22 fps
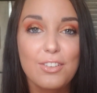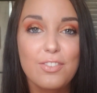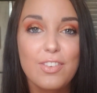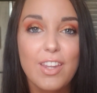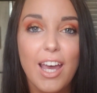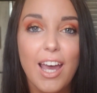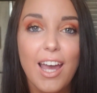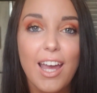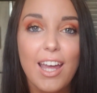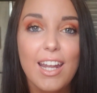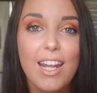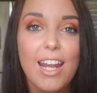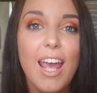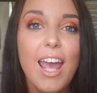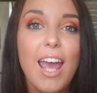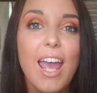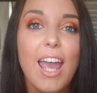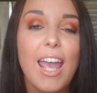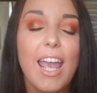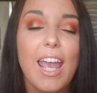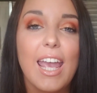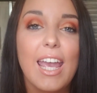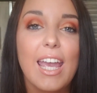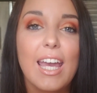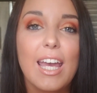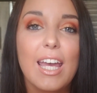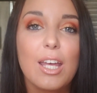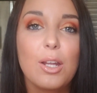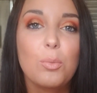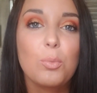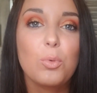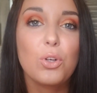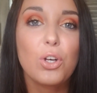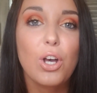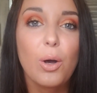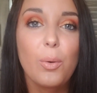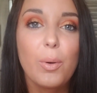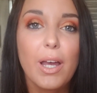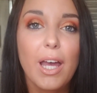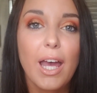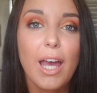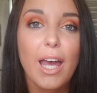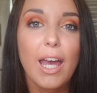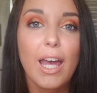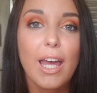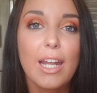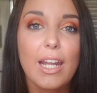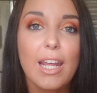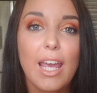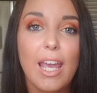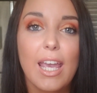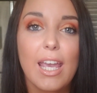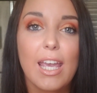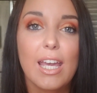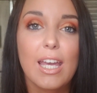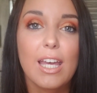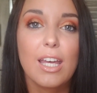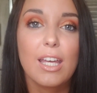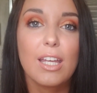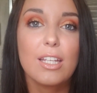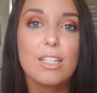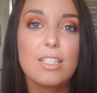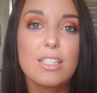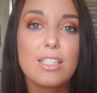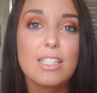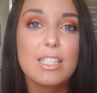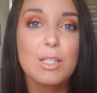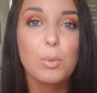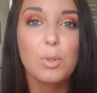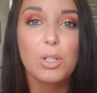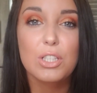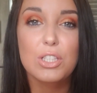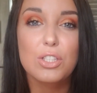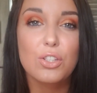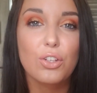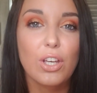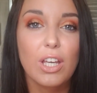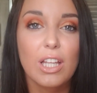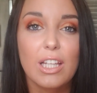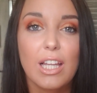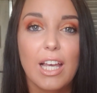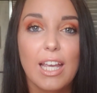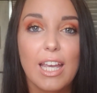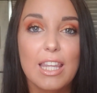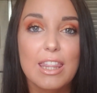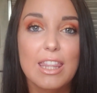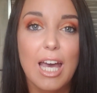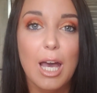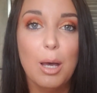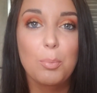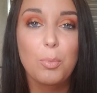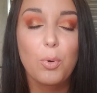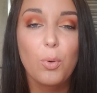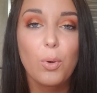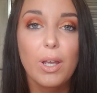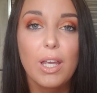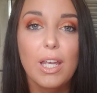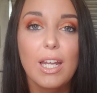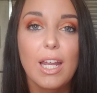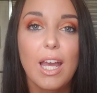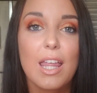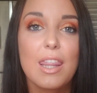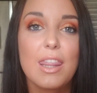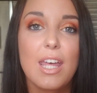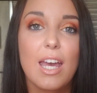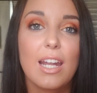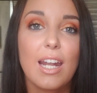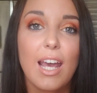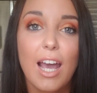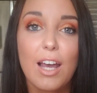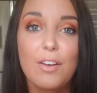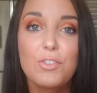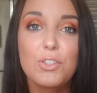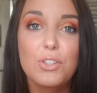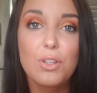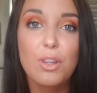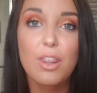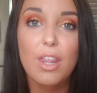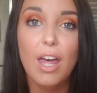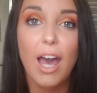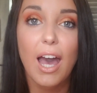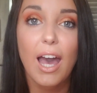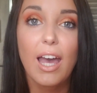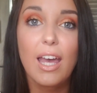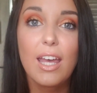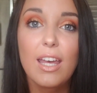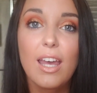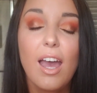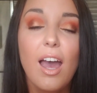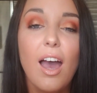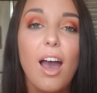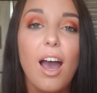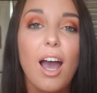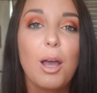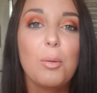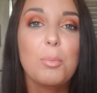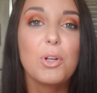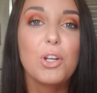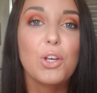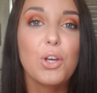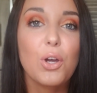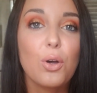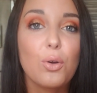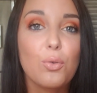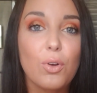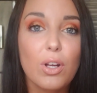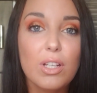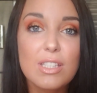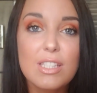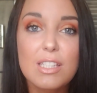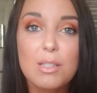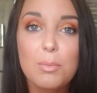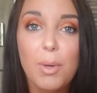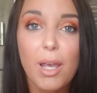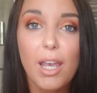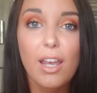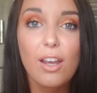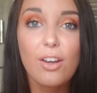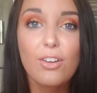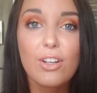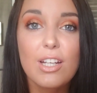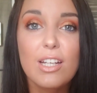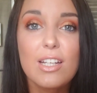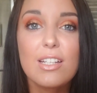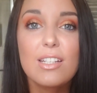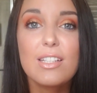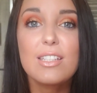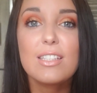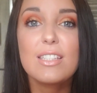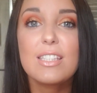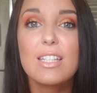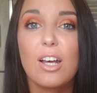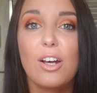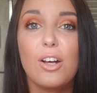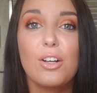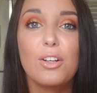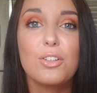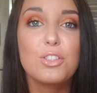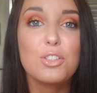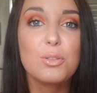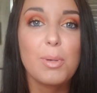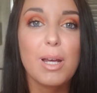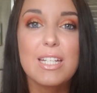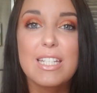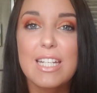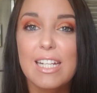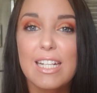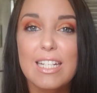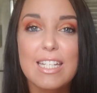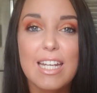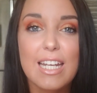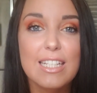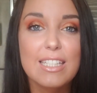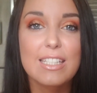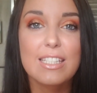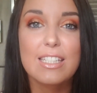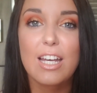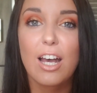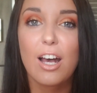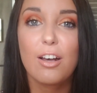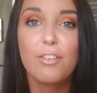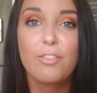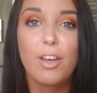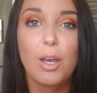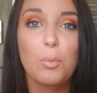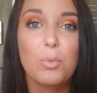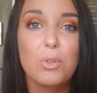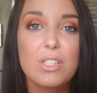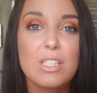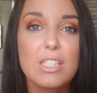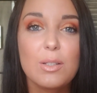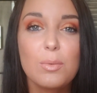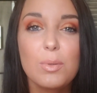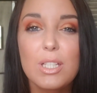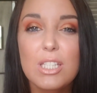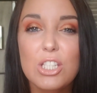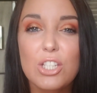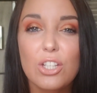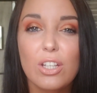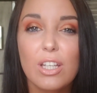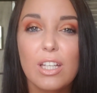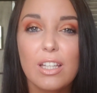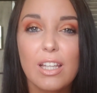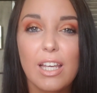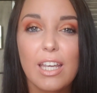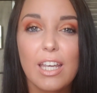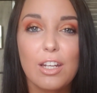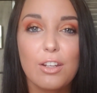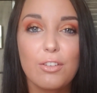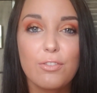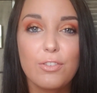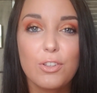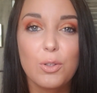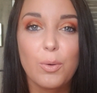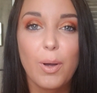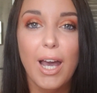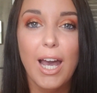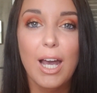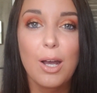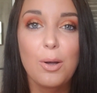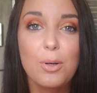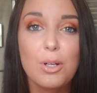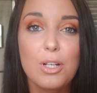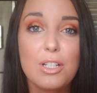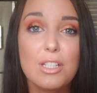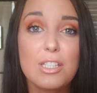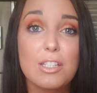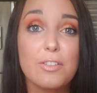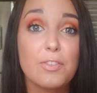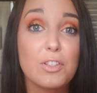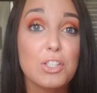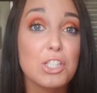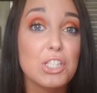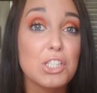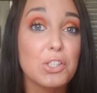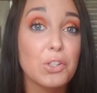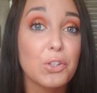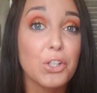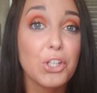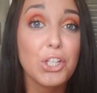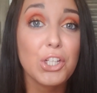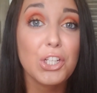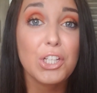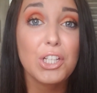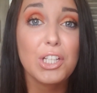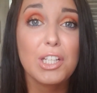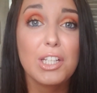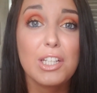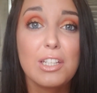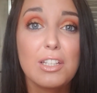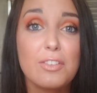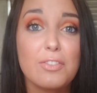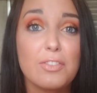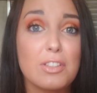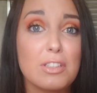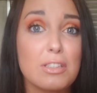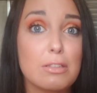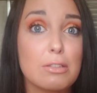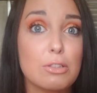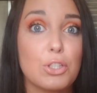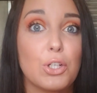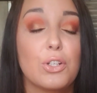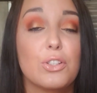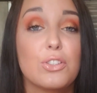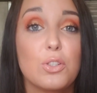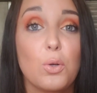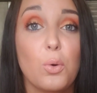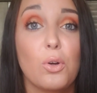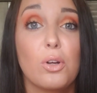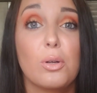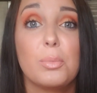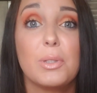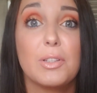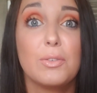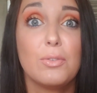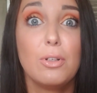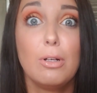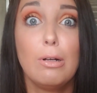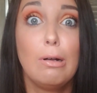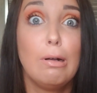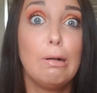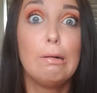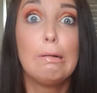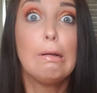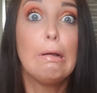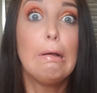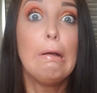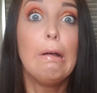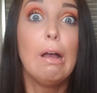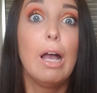of that, and we'll go ahead and see what it's looking like at that point. And then after that, I'm going to go run some errands, I'll do my day-to-day stuff, and we'll see what it's looking like in a few hours, if it's still good, if it turns horribly wrong,